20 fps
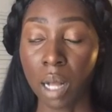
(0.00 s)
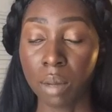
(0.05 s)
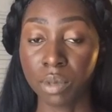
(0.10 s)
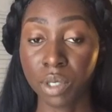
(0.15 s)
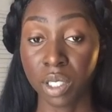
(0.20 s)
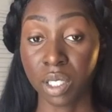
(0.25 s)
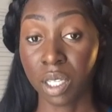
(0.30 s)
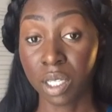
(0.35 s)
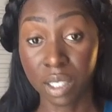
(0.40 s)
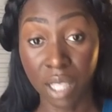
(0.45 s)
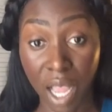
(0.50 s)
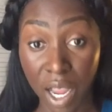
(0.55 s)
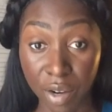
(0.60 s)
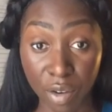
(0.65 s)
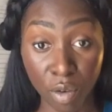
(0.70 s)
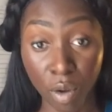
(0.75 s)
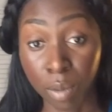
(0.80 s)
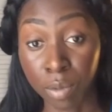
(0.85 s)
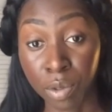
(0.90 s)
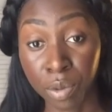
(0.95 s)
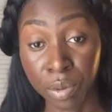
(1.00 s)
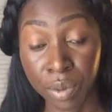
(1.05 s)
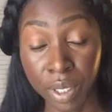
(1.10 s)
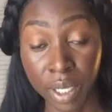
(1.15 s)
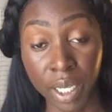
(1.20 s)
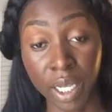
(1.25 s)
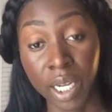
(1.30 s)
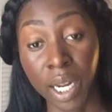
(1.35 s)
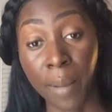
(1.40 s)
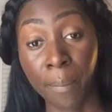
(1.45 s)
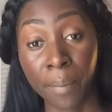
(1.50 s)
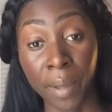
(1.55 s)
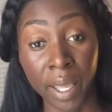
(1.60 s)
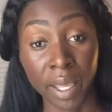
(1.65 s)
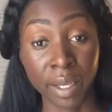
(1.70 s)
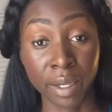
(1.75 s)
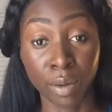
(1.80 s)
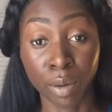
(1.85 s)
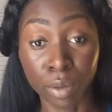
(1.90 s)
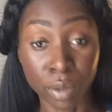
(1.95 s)
just because I know I'm doing it and I'm
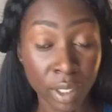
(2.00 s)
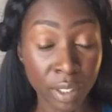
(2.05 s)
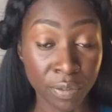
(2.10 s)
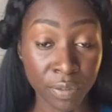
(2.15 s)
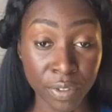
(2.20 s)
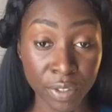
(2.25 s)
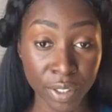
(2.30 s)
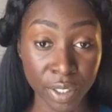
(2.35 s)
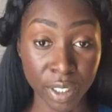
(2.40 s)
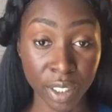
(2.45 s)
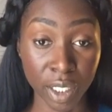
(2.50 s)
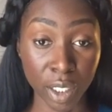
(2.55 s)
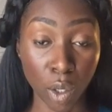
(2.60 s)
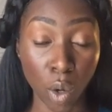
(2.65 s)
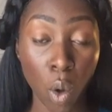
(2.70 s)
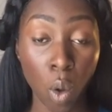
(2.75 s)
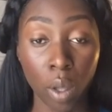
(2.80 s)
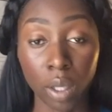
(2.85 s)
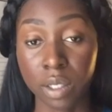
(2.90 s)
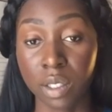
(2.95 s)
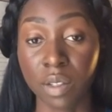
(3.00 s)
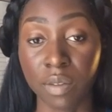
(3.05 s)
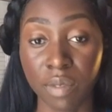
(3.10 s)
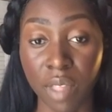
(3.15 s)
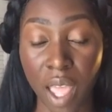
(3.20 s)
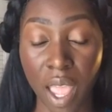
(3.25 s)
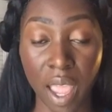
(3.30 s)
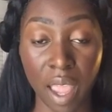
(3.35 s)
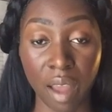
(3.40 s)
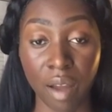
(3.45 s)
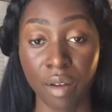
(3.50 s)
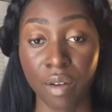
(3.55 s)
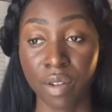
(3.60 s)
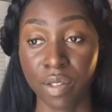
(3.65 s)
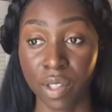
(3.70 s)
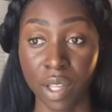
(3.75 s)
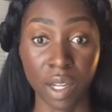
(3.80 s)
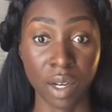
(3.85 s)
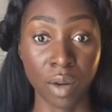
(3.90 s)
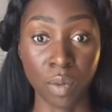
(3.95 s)
paying only for the cost of the hair and
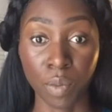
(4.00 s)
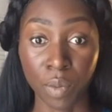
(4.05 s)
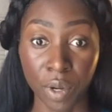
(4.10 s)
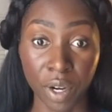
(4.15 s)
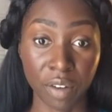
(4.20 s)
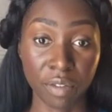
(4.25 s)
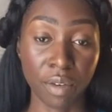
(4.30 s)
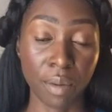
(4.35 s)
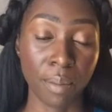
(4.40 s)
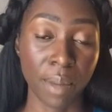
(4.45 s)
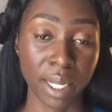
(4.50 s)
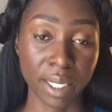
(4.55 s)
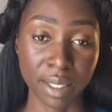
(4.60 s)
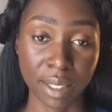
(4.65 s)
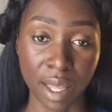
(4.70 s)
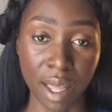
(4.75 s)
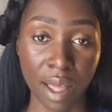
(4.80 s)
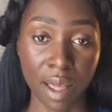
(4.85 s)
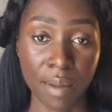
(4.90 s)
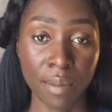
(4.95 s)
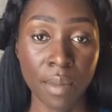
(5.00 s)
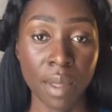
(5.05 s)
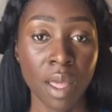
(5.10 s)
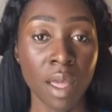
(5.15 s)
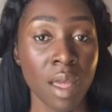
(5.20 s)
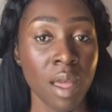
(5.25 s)
then whatever my time.